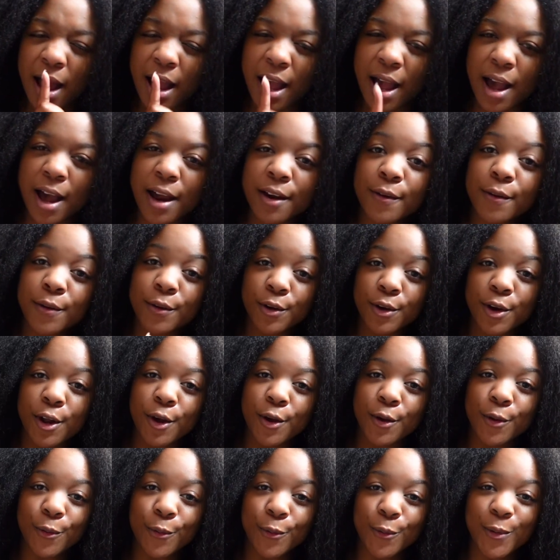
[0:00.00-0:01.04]
I don't
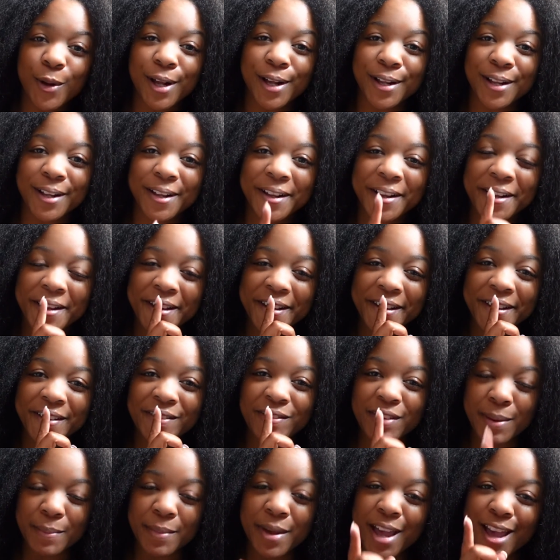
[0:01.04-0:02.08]
know if
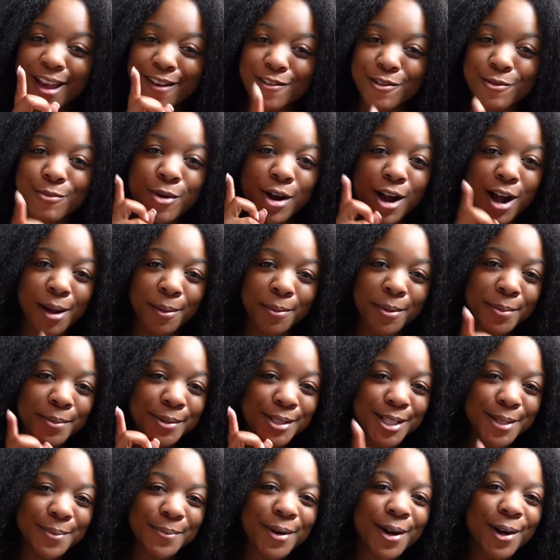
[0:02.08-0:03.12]
I'm gonna have a problem
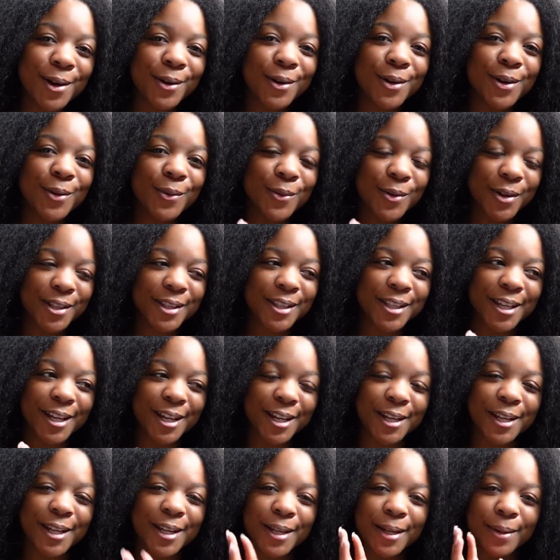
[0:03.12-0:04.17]
tomorrow with
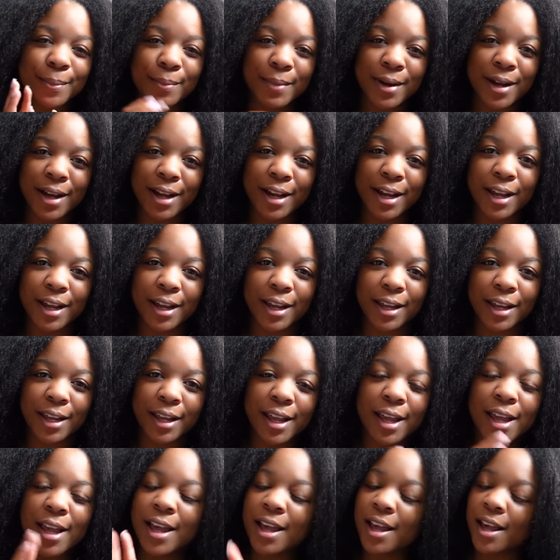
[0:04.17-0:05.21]
getting my
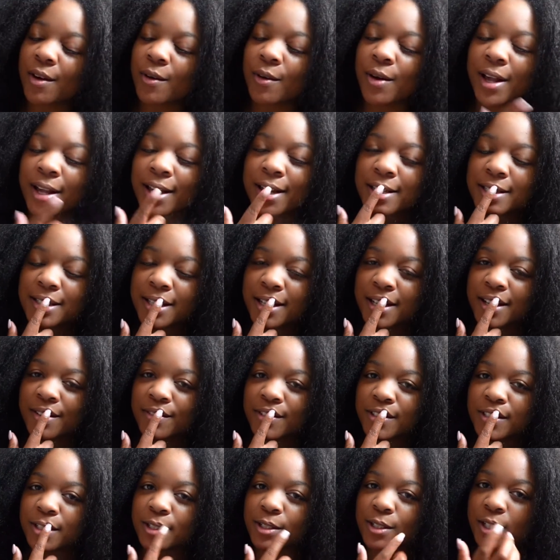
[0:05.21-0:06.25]
oh I guess I
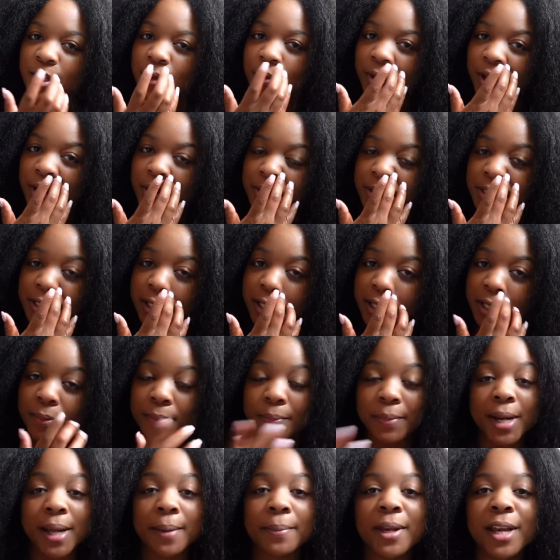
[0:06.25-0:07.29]
never told y'all what I was getting
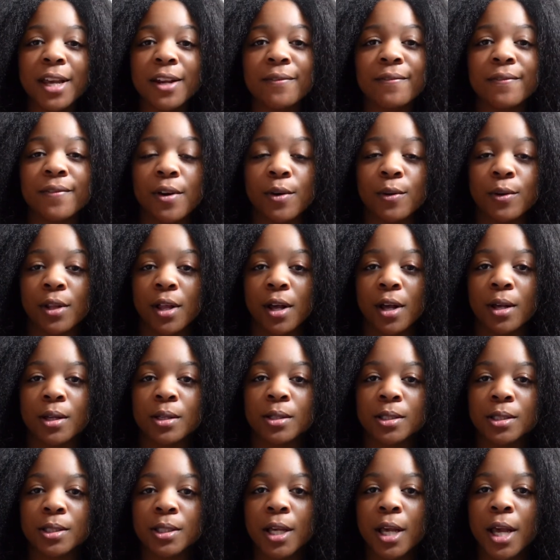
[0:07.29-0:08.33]
but I'm getting full
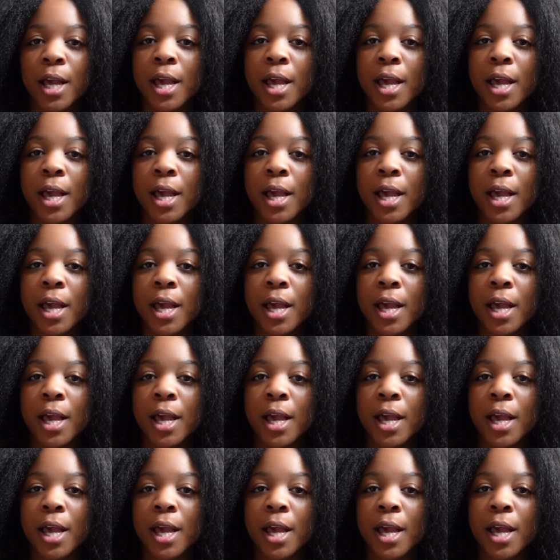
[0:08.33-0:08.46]
locks